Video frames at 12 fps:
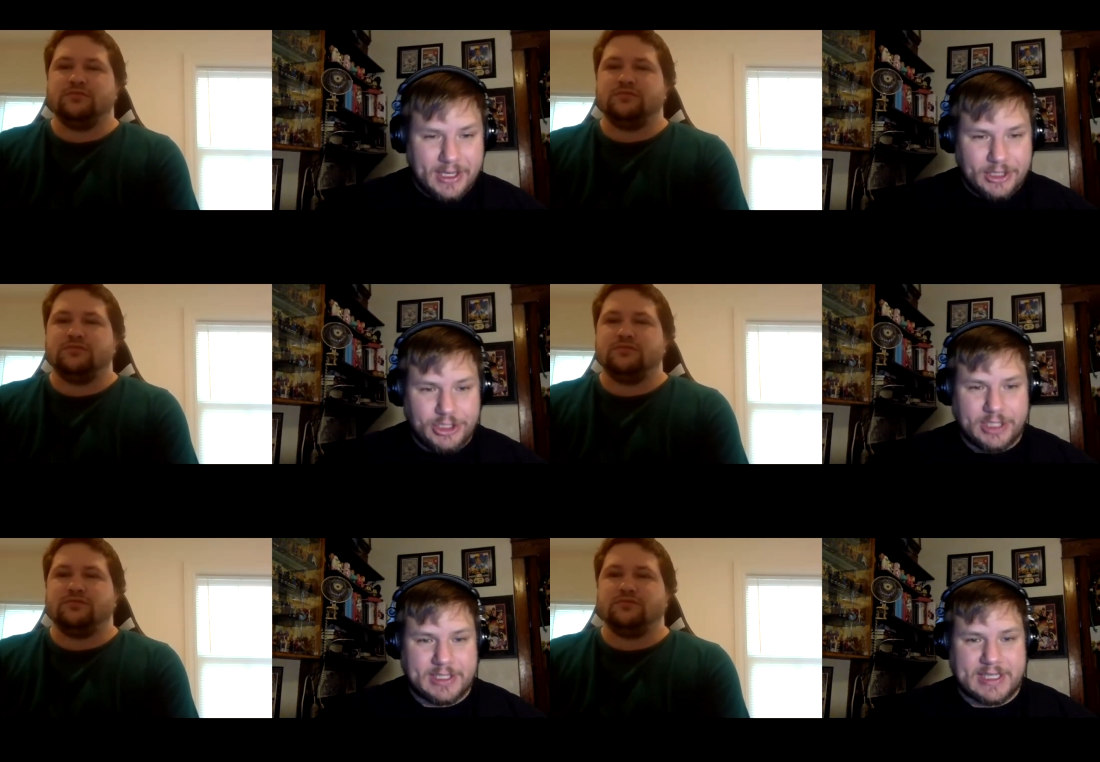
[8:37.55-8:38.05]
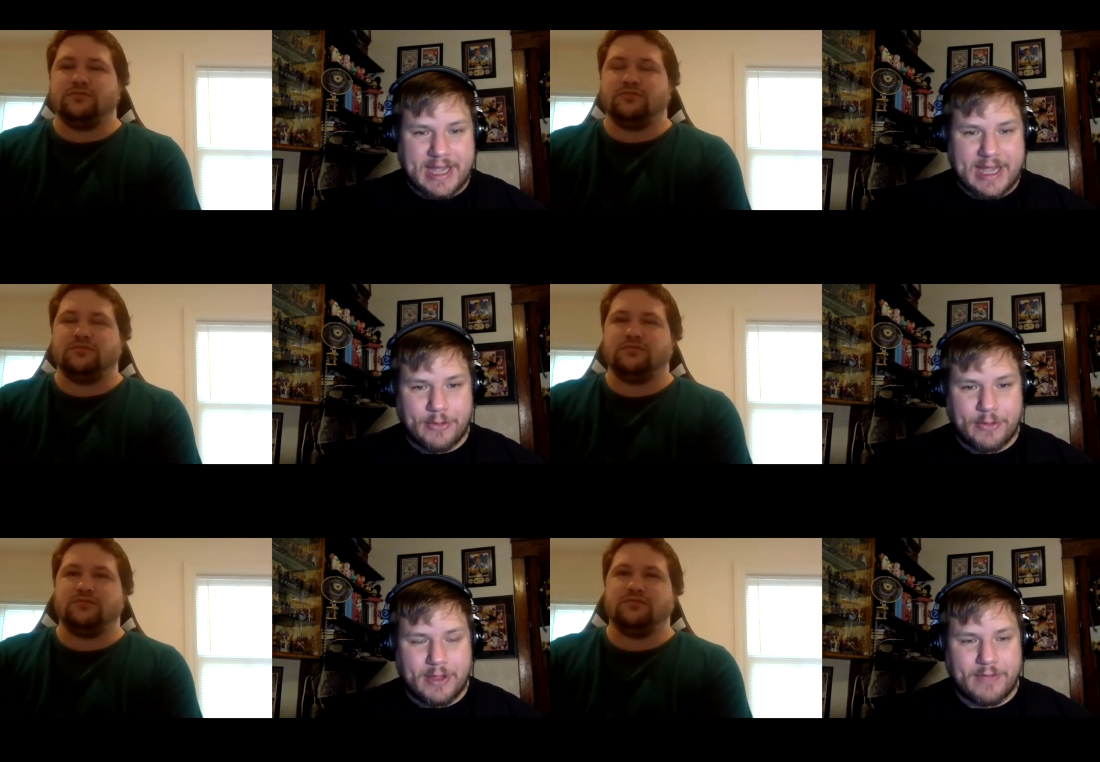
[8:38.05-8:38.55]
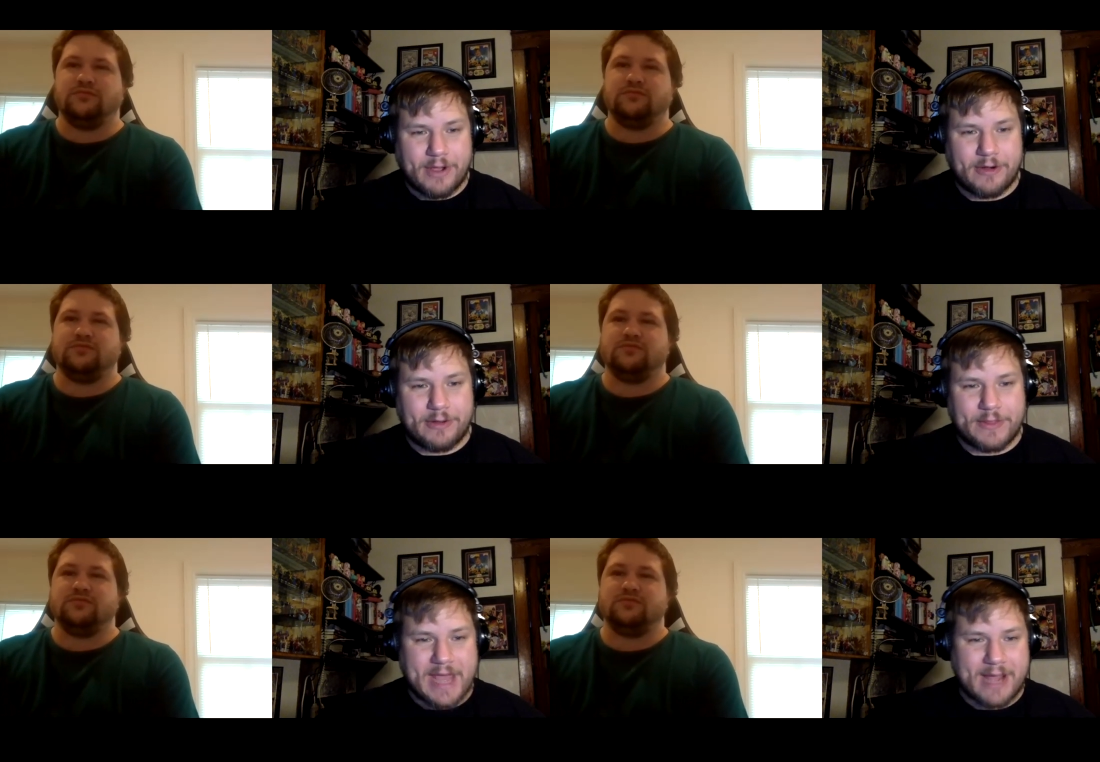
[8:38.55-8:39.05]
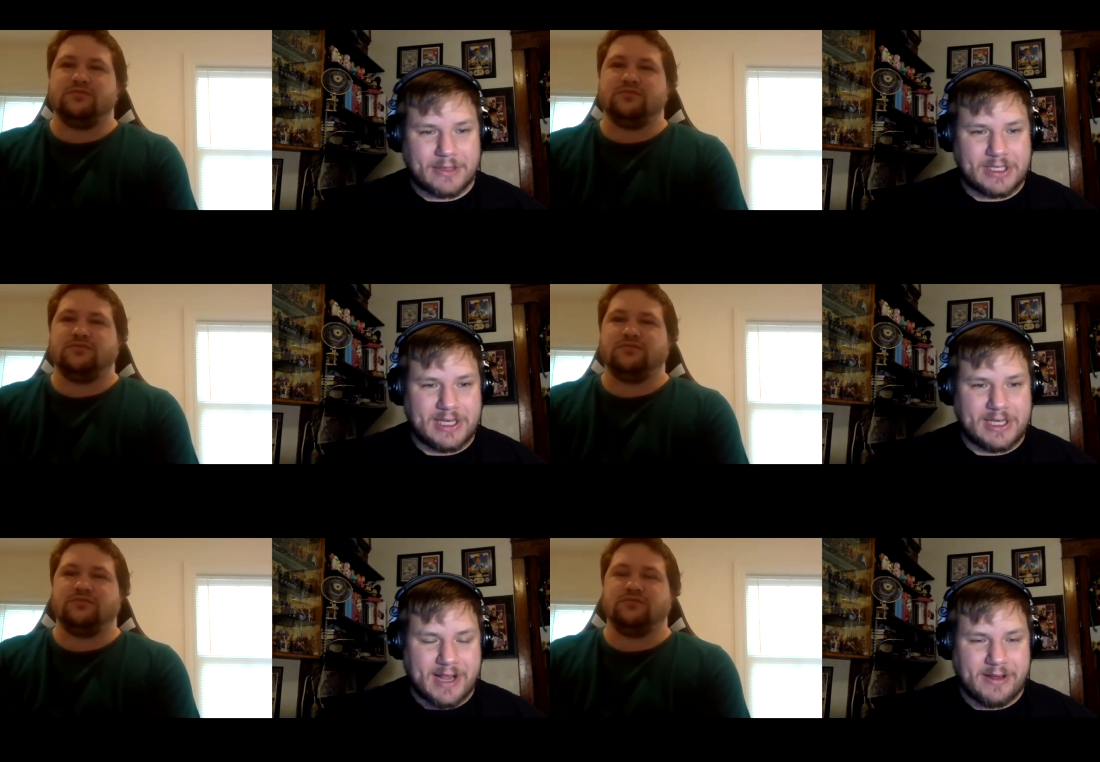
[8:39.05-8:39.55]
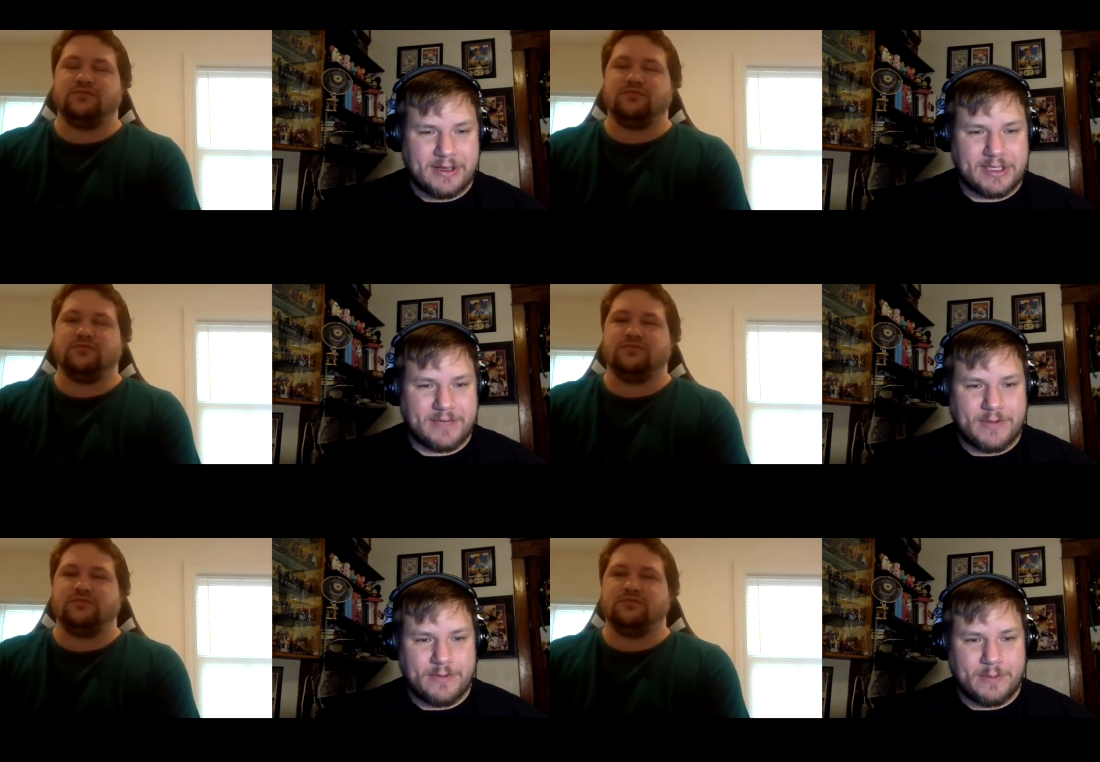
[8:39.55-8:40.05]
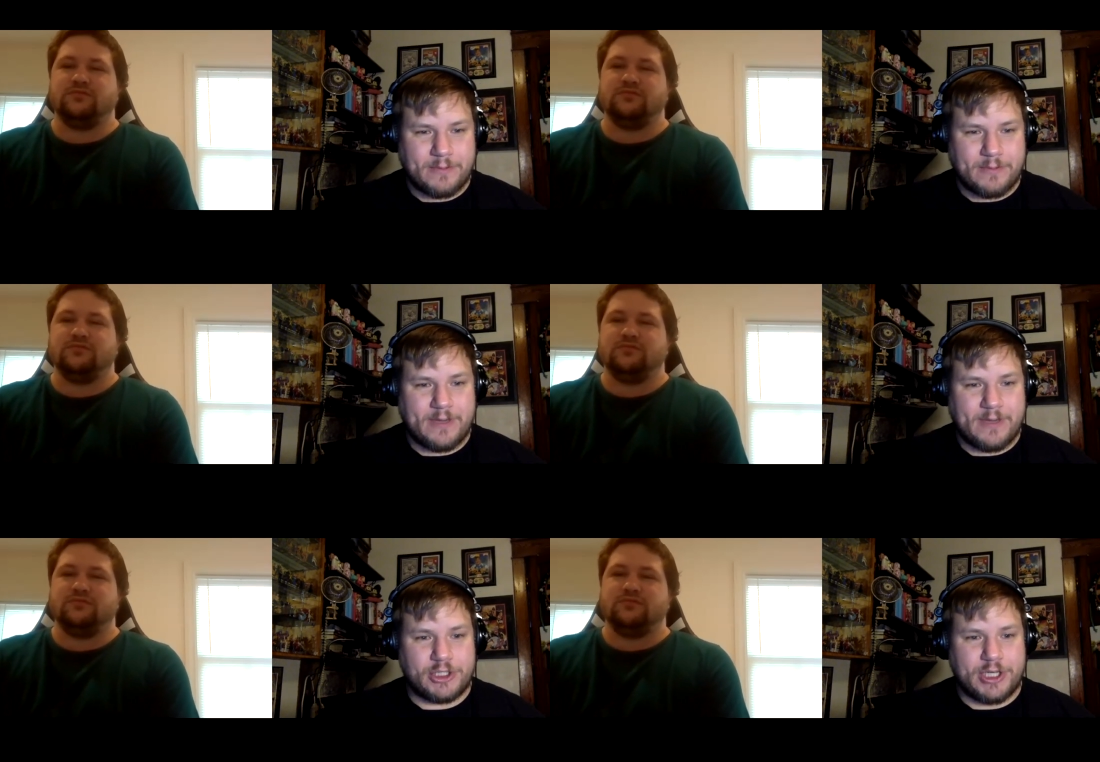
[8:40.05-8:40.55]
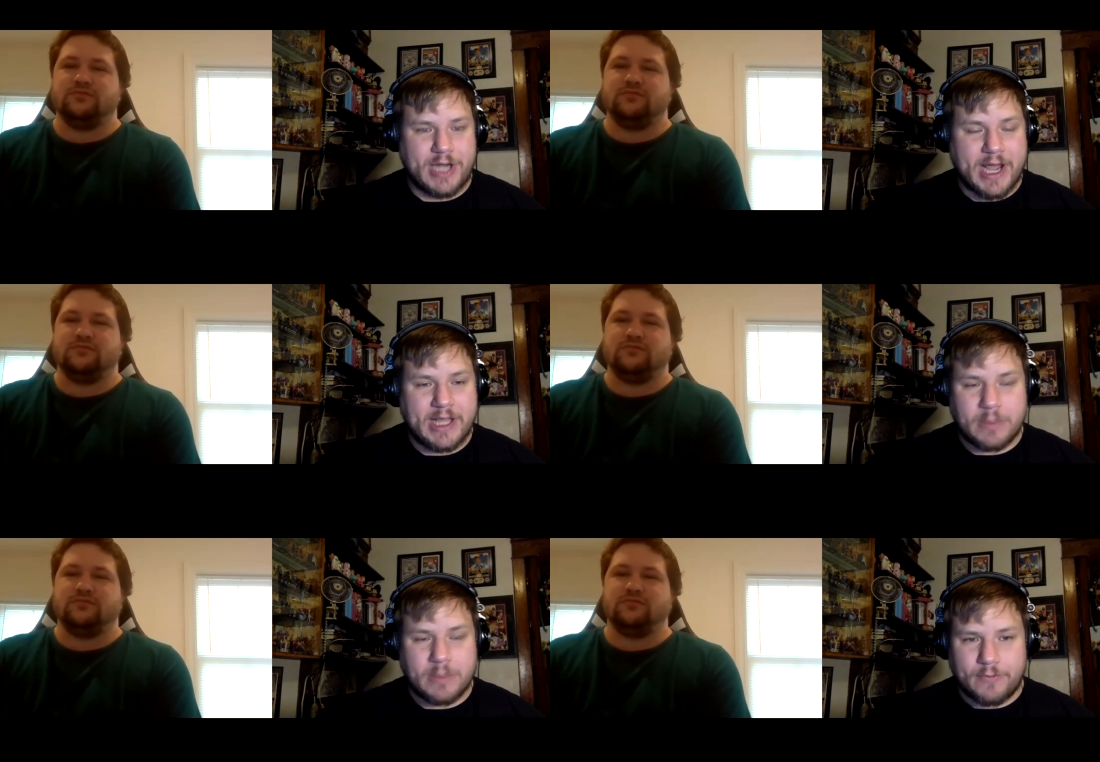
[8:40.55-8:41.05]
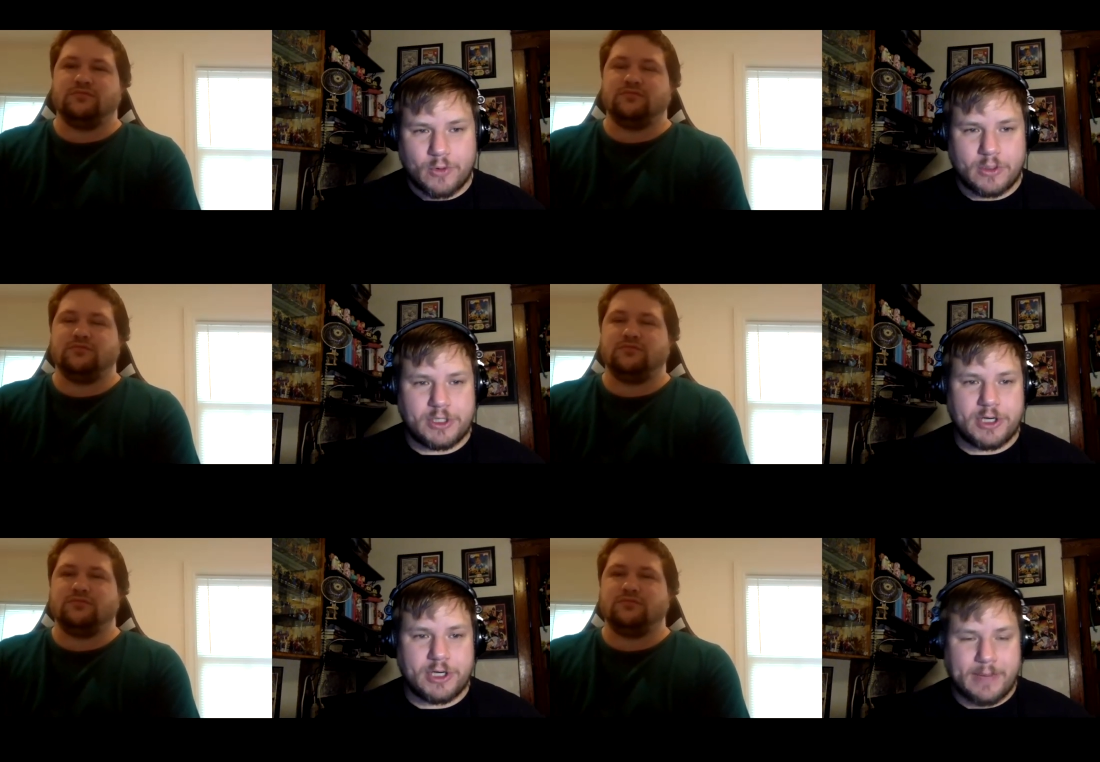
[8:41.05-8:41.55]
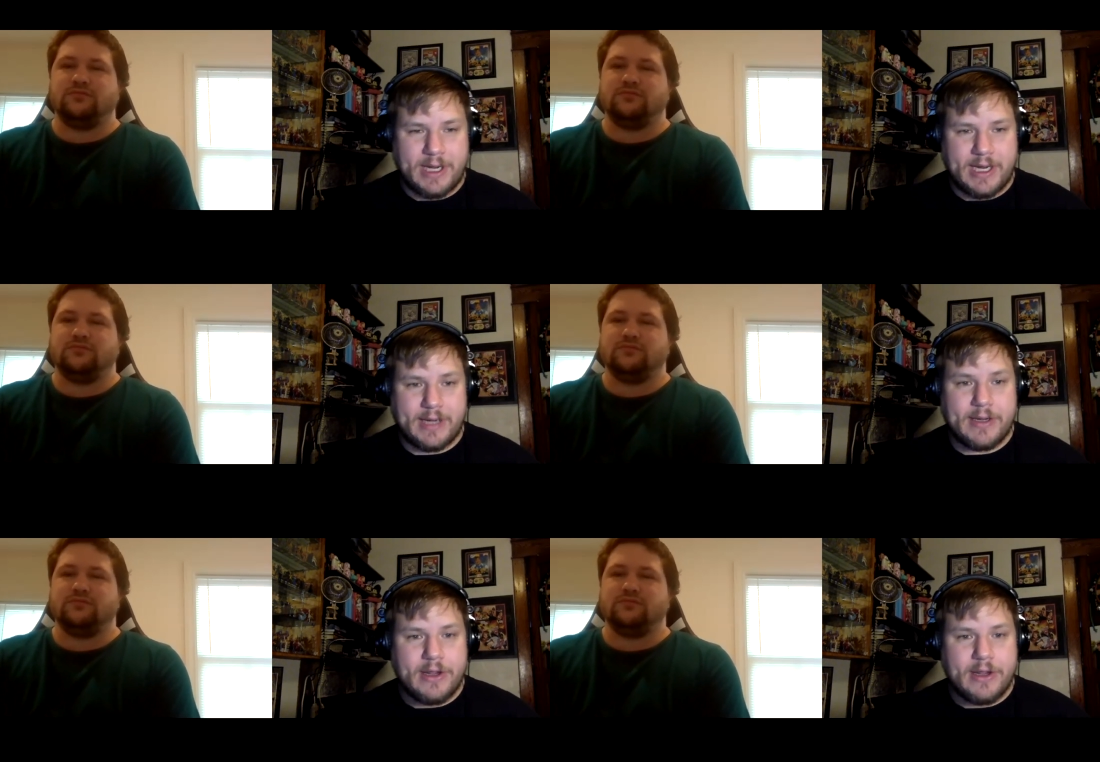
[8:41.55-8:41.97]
Speaker 1: just south of a hundred thousand dollars if you were finishing ninth. But of course, you're coming in